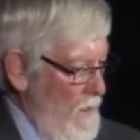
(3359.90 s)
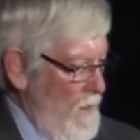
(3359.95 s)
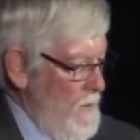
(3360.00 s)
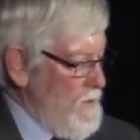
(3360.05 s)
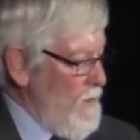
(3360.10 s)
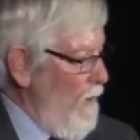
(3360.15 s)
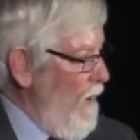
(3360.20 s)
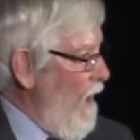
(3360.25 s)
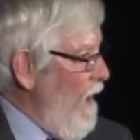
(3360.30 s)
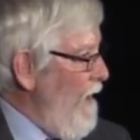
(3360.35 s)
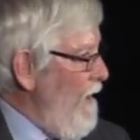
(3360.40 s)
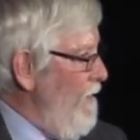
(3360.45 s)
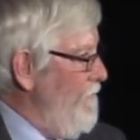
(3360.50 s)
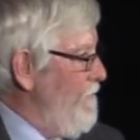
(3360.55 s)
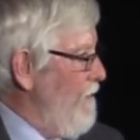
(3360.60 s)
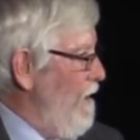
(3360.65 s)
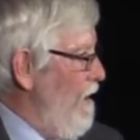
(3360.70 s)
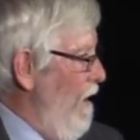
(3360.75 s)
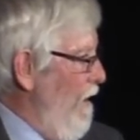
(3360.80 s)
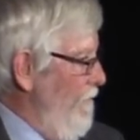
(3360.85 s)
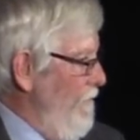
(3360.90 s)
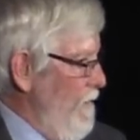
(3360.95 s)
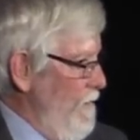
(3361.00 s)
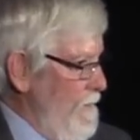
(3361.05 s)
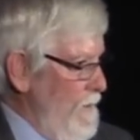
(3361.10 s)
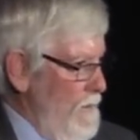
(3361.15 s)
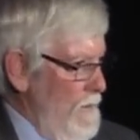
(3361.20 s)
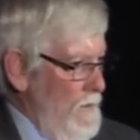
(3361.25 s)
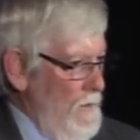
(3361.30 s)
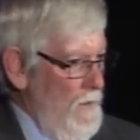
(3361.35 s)
So I have
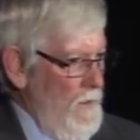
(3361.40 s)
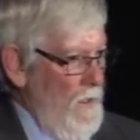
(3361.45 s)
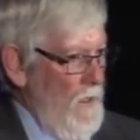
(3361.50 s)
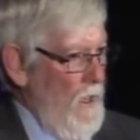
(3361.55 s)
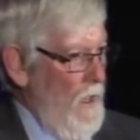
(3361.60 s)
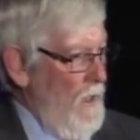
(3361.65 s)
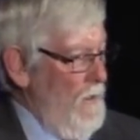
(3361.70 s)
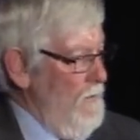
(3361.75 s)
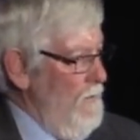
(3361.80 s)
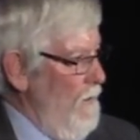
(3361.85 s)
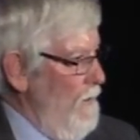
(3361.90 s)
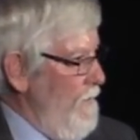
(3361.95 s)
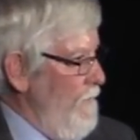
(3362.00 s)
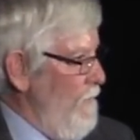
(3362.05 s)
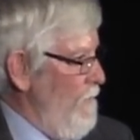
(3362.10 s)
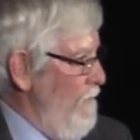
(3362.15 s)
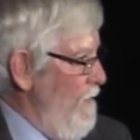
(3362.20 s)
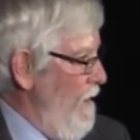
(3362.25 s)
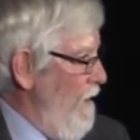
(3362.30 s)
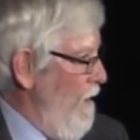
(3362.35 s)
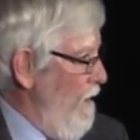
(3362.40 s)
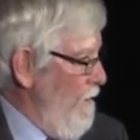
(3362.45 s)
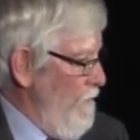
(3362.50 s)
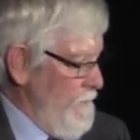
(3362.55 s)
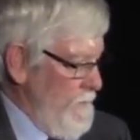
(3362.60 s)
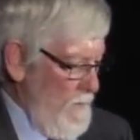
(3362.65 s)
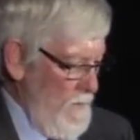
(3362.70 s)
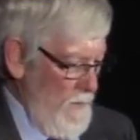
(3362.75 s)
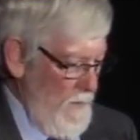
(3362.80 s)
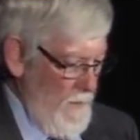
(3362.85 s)
covered a lot of
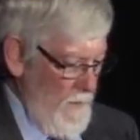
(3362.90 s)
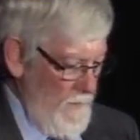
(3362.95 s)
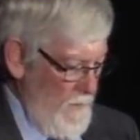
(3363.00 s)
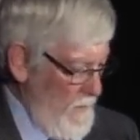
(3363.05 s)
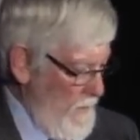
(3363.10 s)
ground in